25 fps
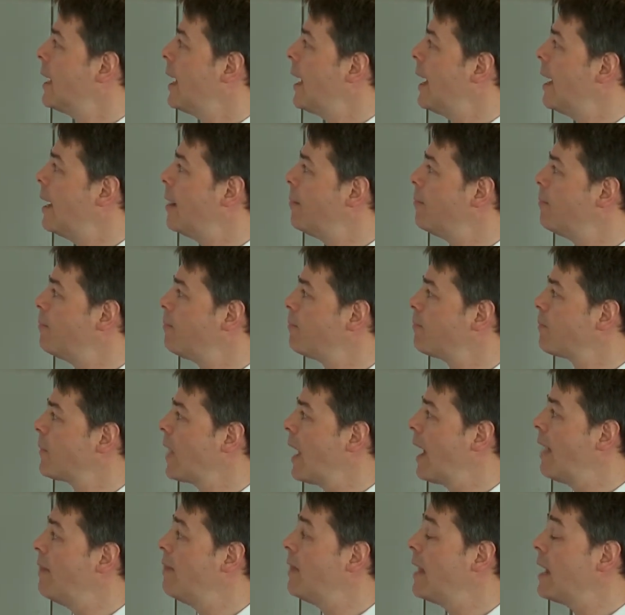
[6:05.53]
And
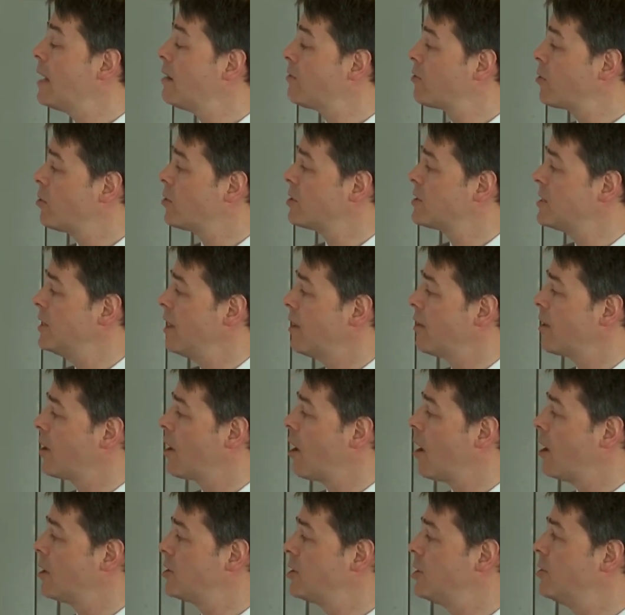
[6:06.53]
then, of course, the other
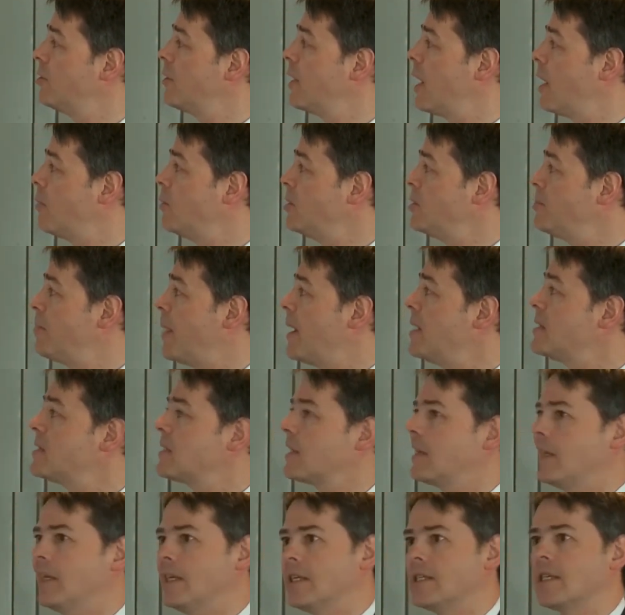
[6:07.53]
cartoon there, which
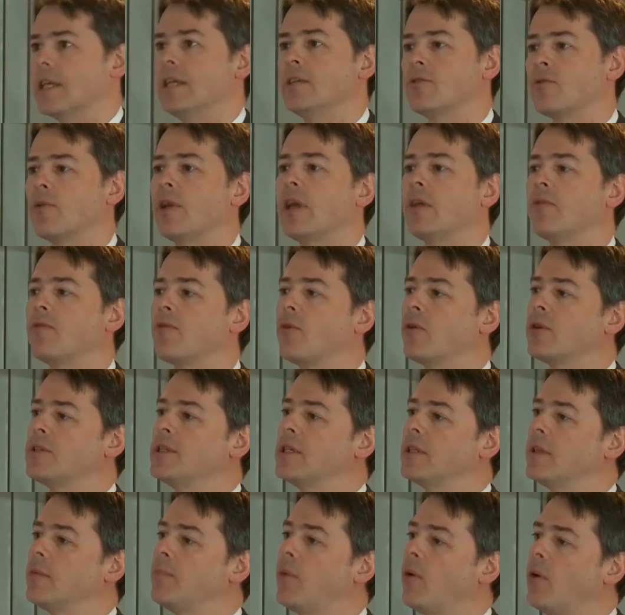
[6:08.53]
basically is
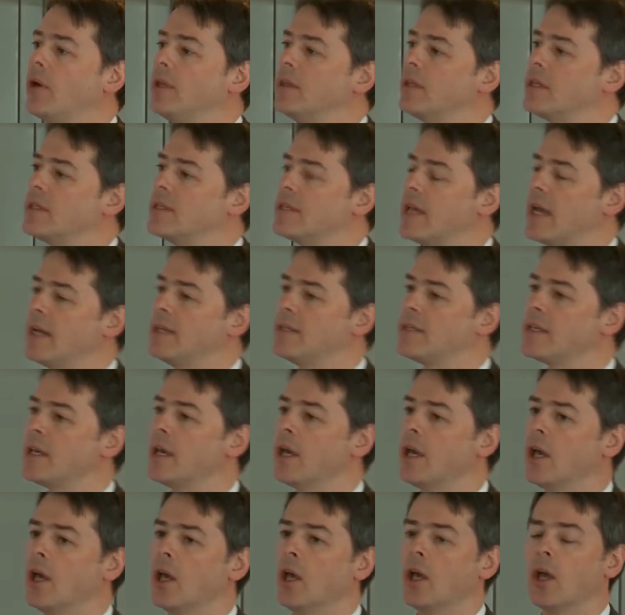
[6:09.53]
reinforcing the point that says
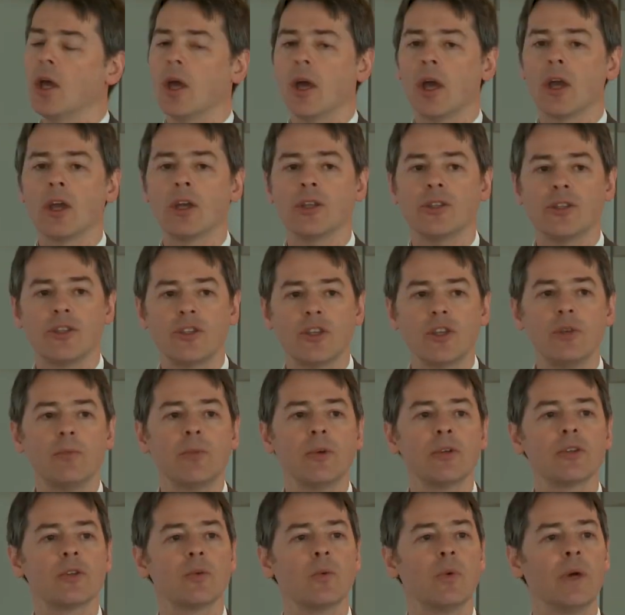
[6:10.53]

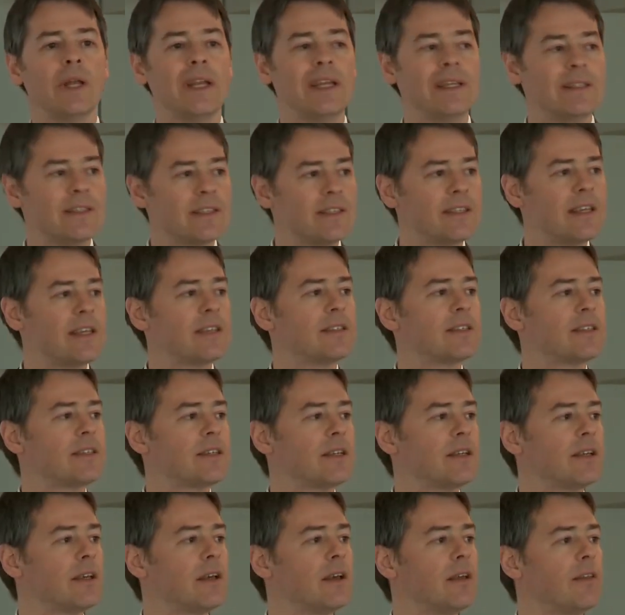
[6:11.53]
consumers will
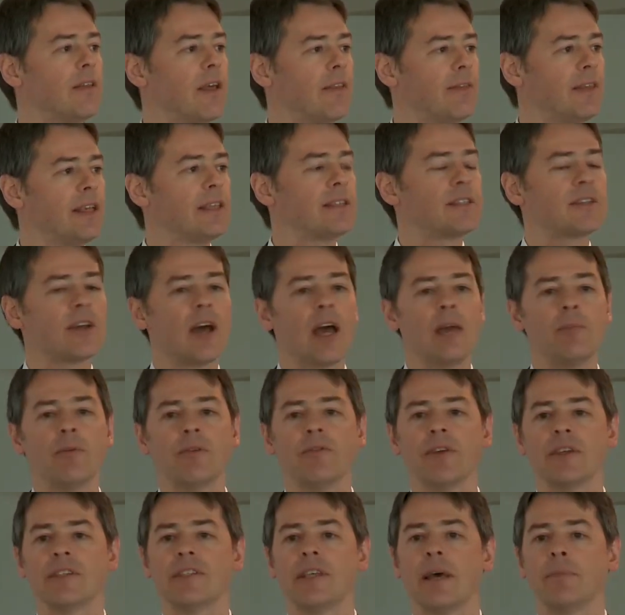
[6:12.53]
insist that this type
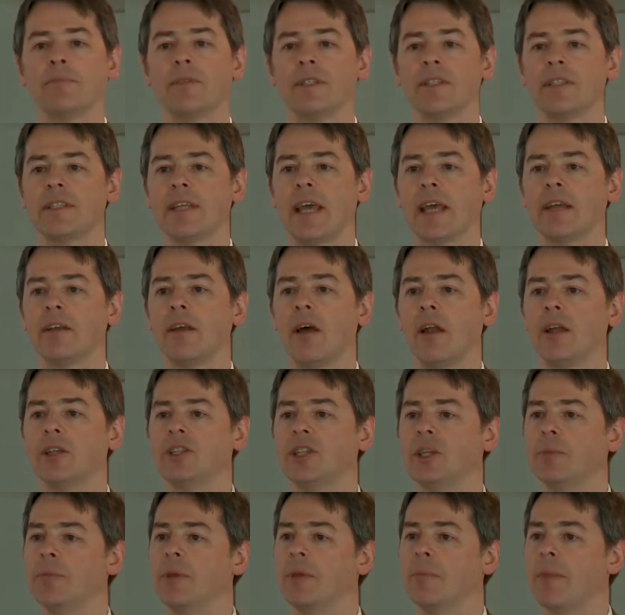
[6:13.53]
of acceptance
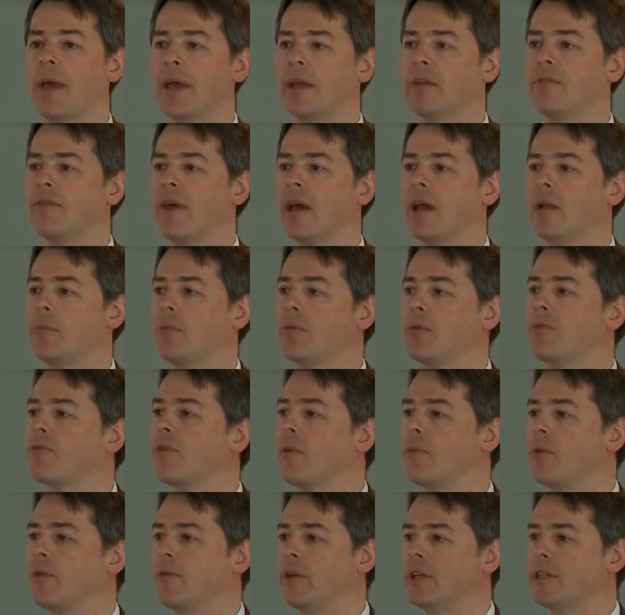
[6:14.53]
technology be made available
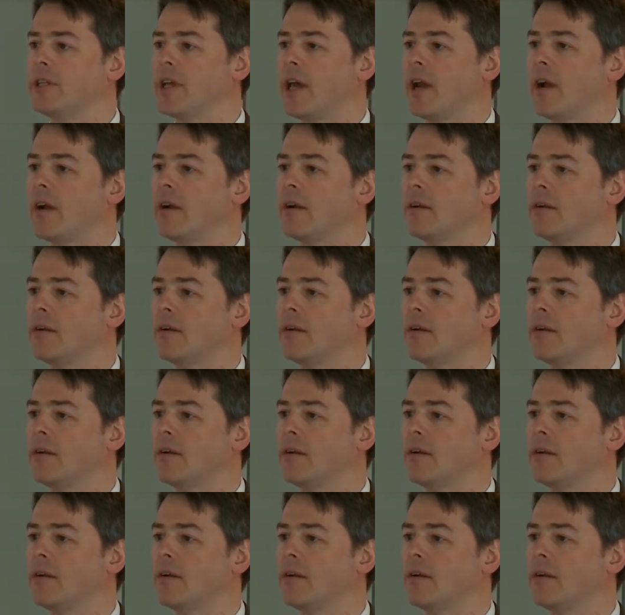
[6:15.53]
from the retailer.